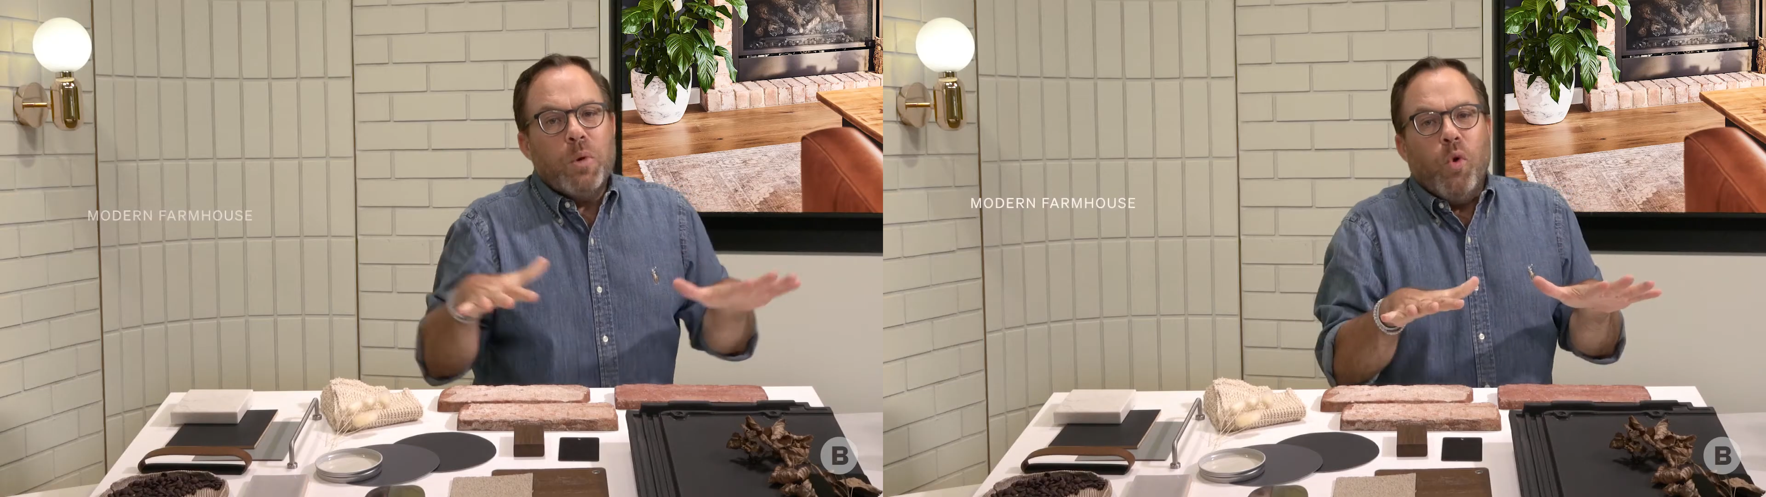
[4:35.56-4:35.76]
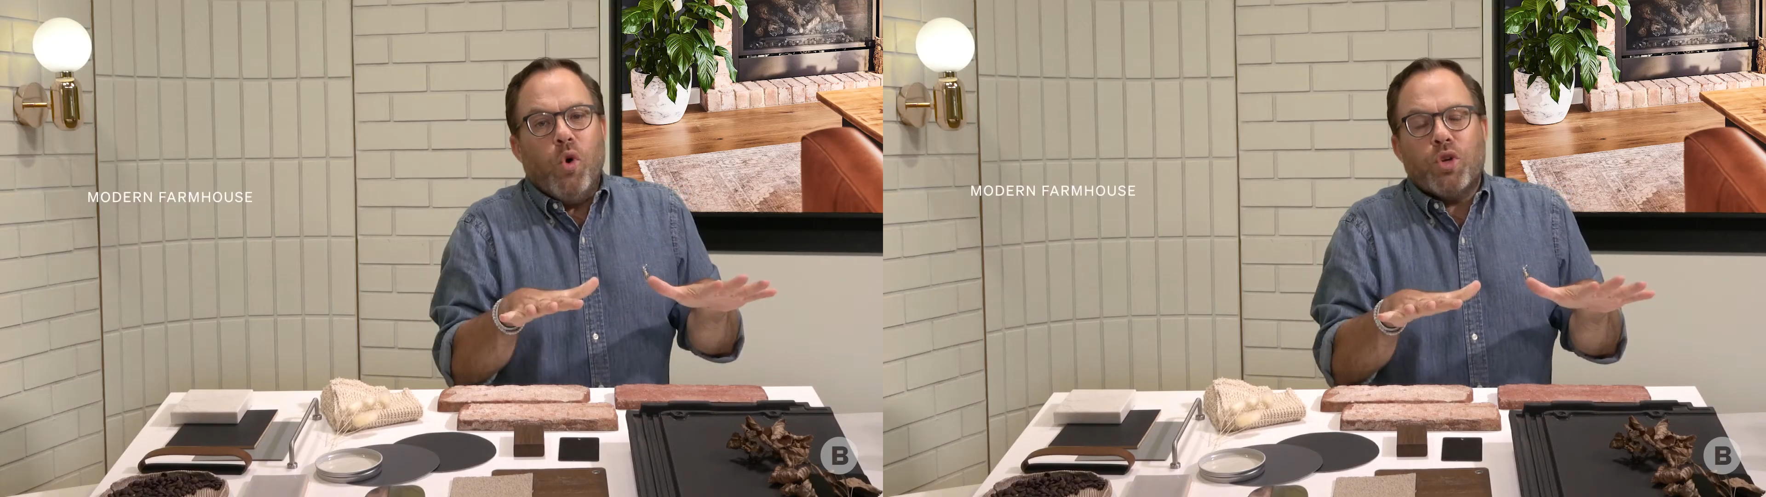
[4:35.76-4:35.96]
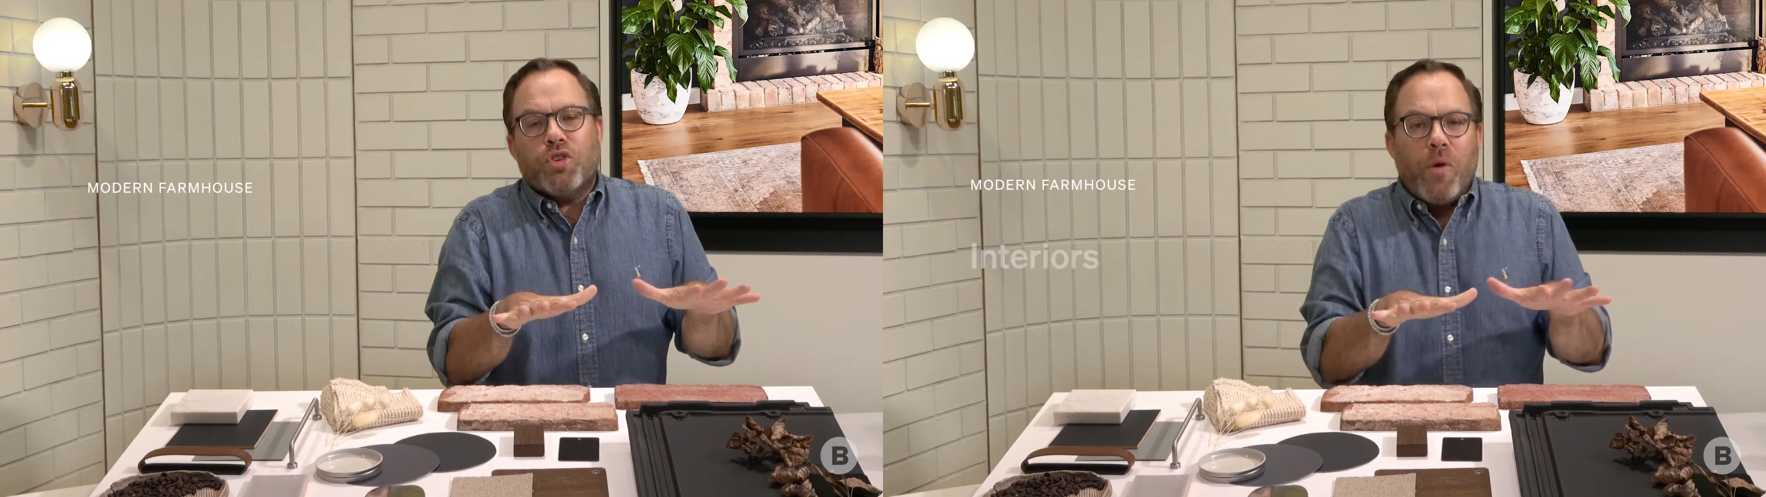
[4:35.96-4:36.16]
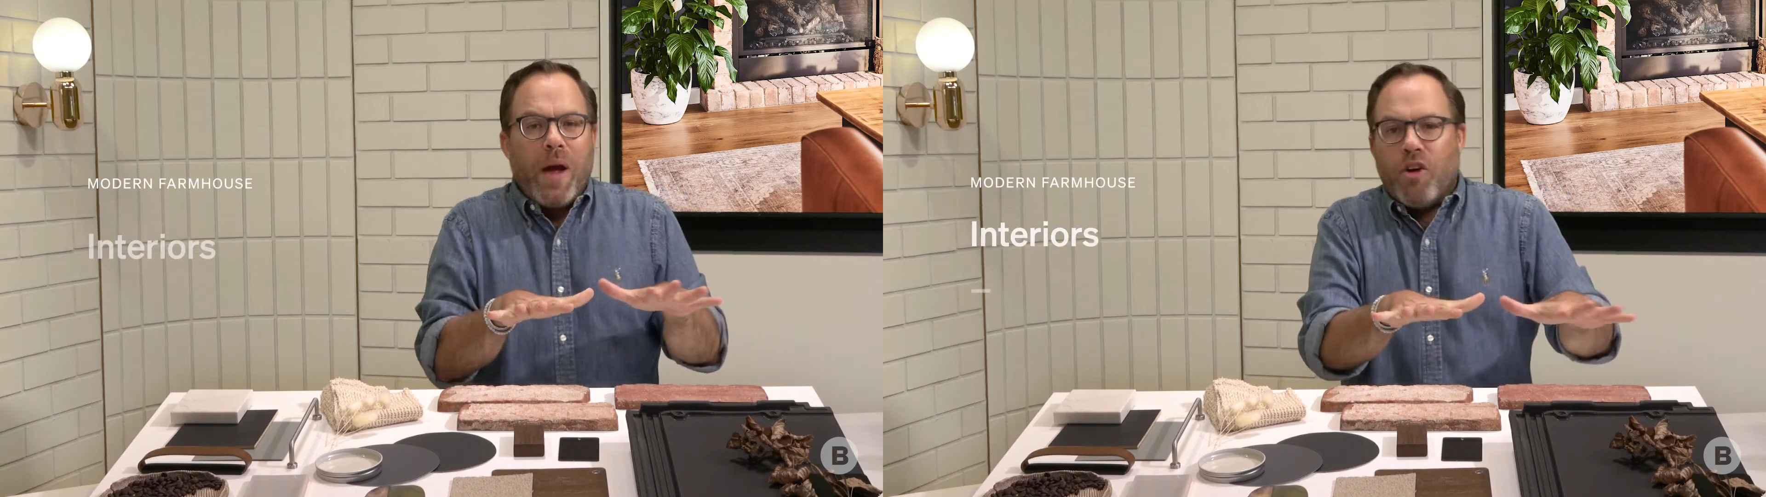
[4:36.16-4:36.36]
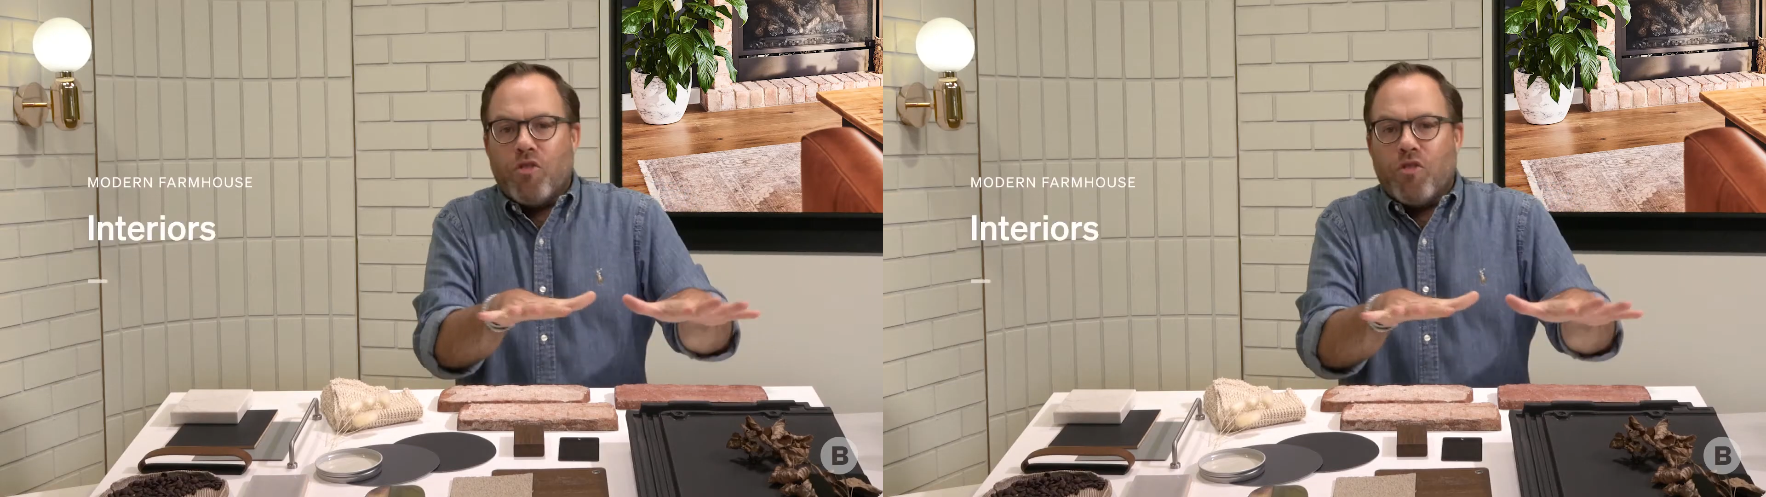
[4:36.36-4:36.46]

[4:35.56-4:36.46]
we walk through our